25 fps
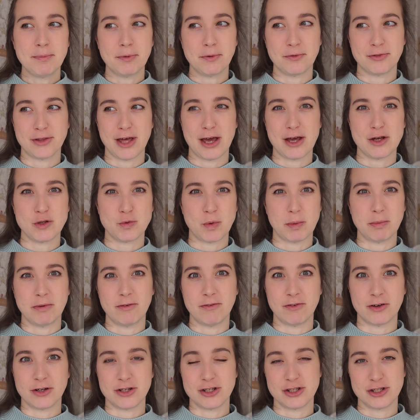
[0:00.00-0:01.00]
bought those when we
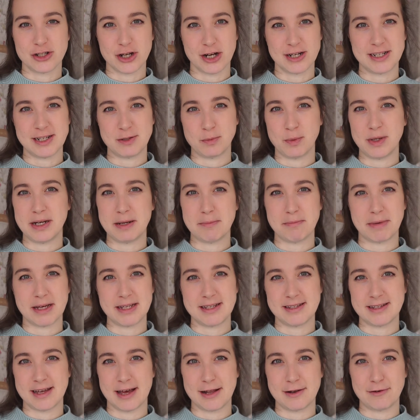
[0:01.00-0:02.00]
first started weaning my
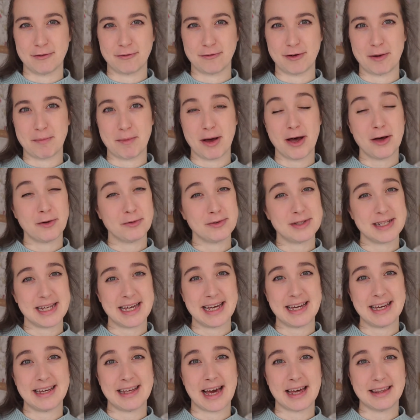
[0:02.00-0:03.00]
son from
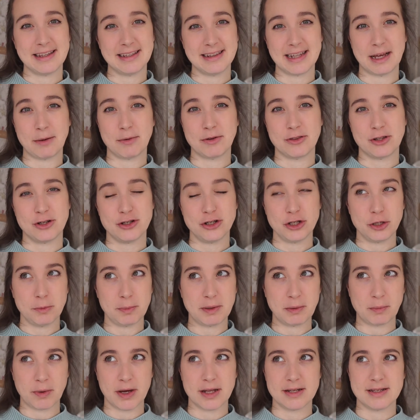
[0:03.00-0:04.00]
Aldi, I think they were the
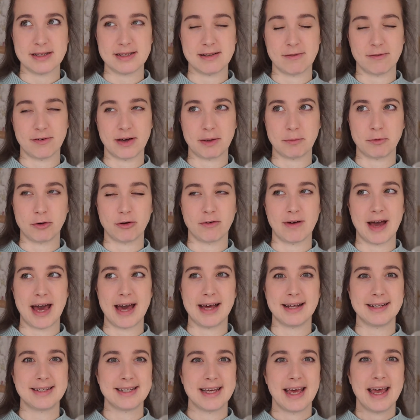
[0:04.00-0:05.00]
newbie ones if I'm
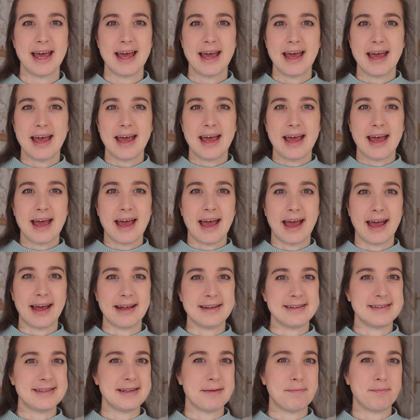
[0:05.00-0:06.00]
correct,
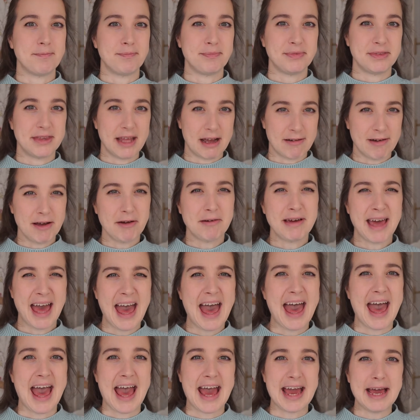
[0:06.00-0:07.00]
and they're
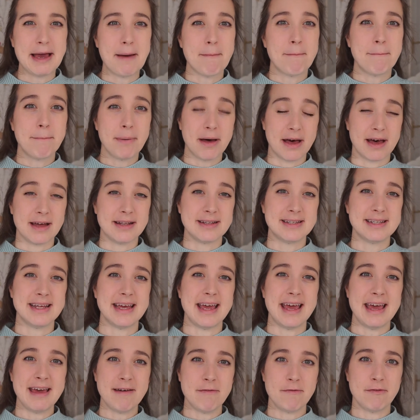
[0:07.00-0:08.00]
okay, but
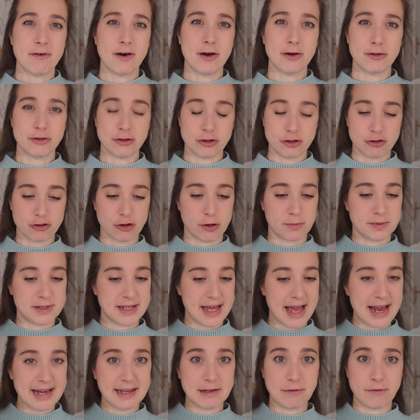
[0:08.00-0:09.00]
if Arthur drops
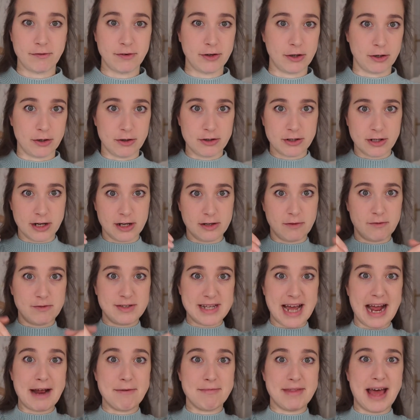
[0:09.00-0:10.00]
any food kind of
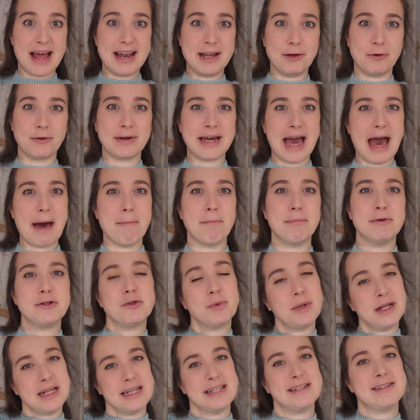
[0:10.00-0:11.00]
down that little gap
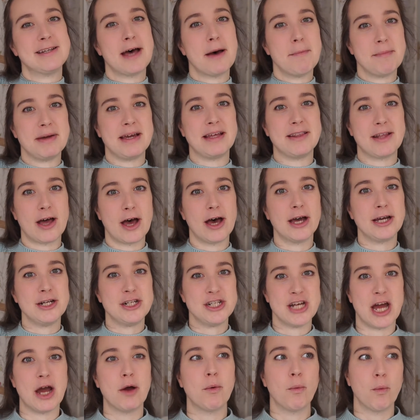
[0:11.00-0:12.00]
between his tummy and the high
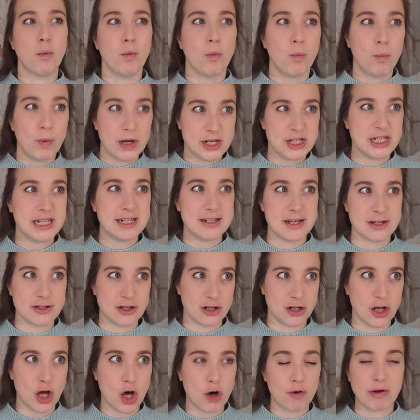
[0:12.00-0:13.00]
chair, which he does
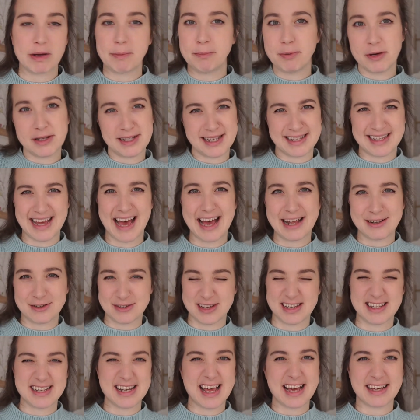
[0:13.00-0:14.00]
a lot, or he puts his hands
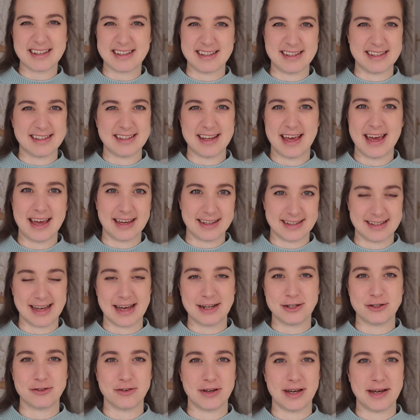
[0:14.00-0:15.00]
on his legs and et
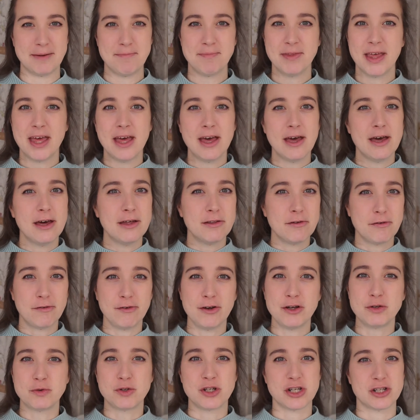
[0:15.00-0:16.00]
cetera, the
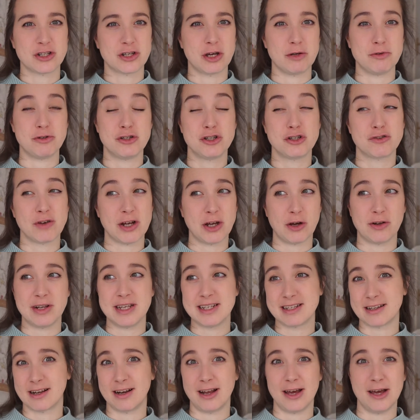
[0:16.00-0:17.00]
food just goes straight on
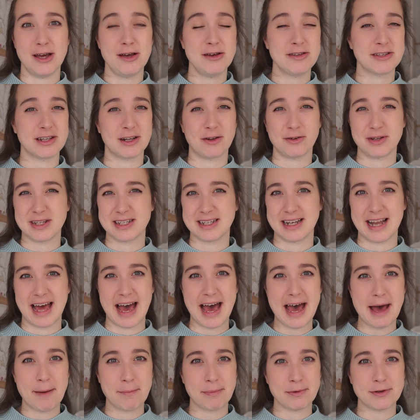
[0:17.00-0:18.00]
his clothes and on his
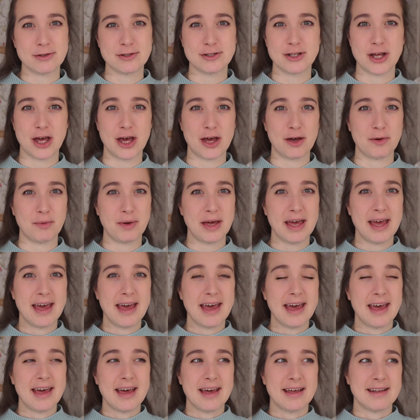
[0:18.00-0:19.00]
lap. So
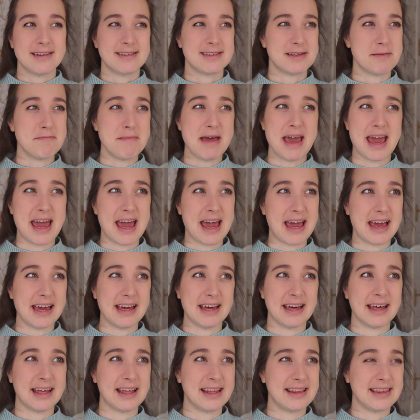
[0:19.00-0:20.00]
to
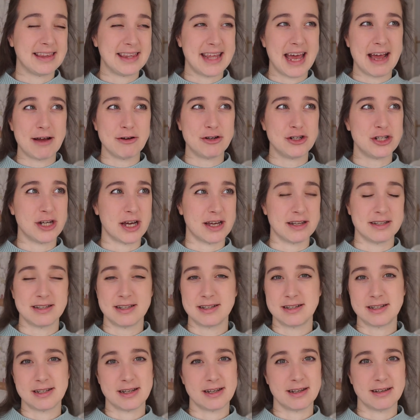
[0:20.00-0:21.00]
me, they're
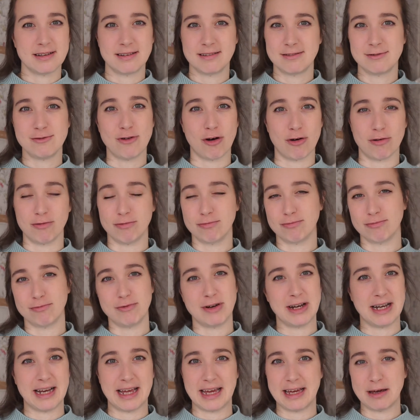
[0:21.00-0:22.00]
just not
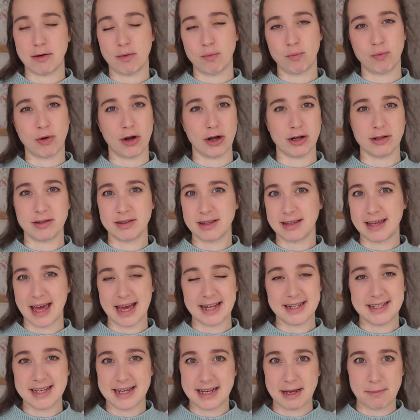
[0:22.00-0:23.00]
really worth
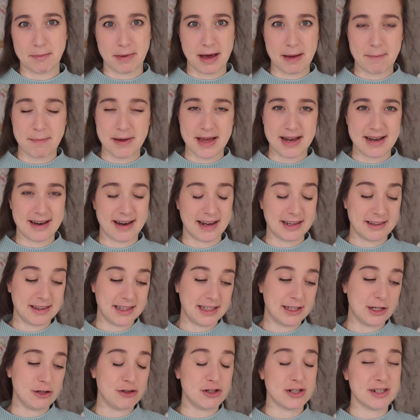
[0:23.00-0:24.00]
getting, in my opinion. I
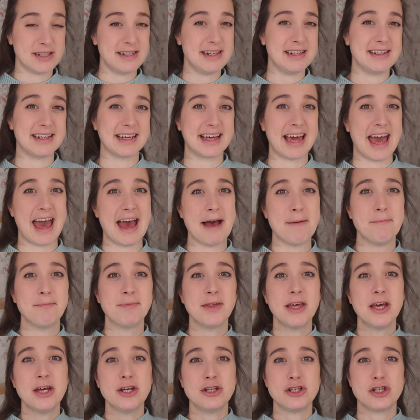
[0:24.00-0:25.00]
think you just need to get
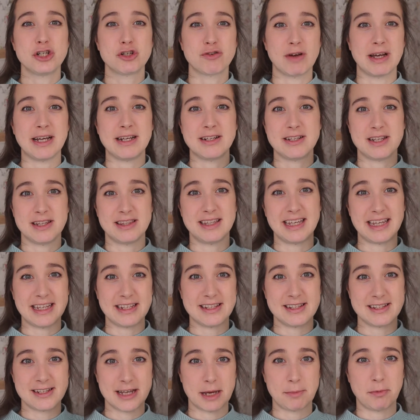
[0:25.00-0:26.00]
straight to
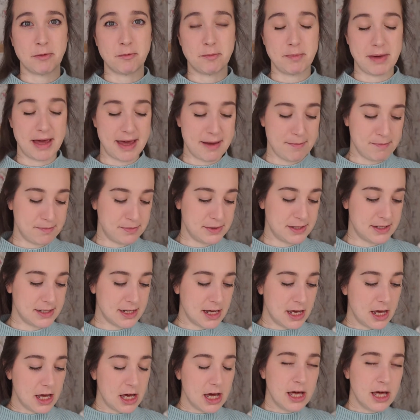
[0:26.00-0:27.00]
these type of bibs.
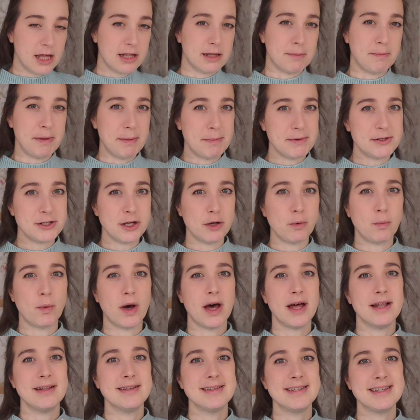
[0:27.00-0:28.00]
The Bibado
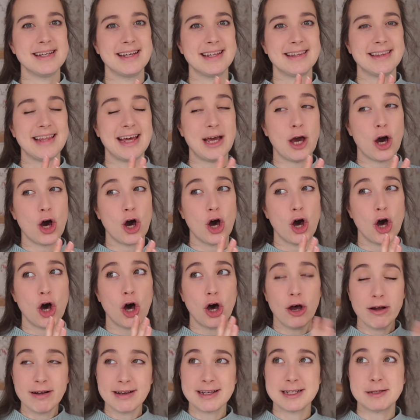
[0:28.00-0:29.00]
ones, they
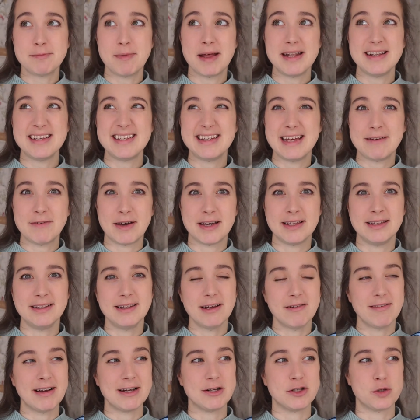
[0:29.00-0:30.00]
are expensive. I
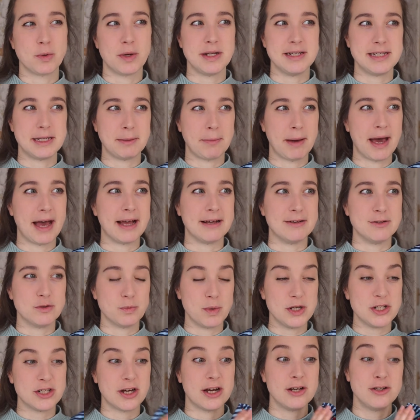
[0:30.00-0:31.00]
think they're around twenty pounds,
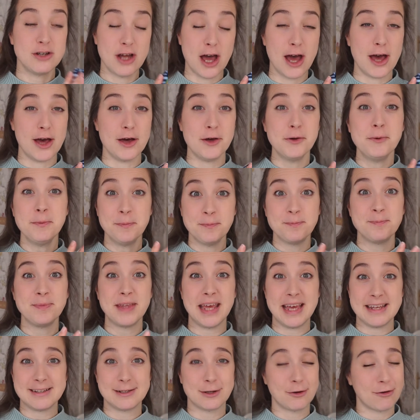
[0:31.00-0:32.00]
which I know
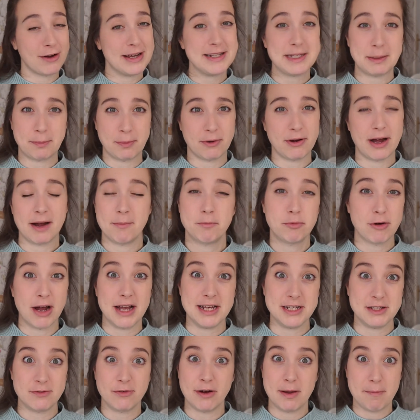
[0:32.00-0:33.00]
is a crazy
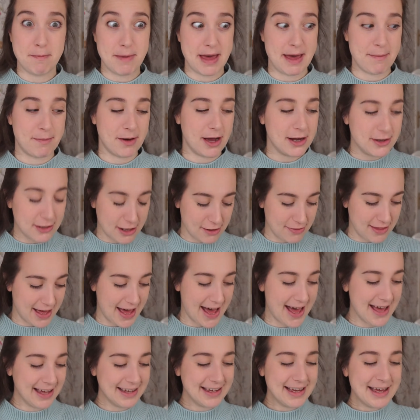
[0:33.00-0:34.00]
price for a bib. I know
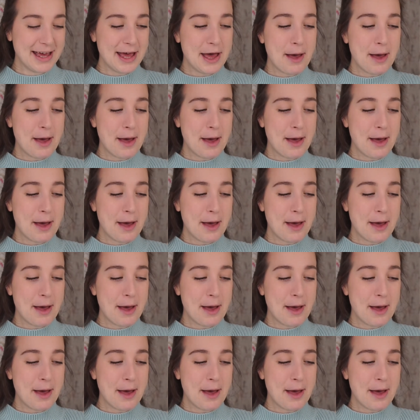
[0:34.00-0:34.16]
that.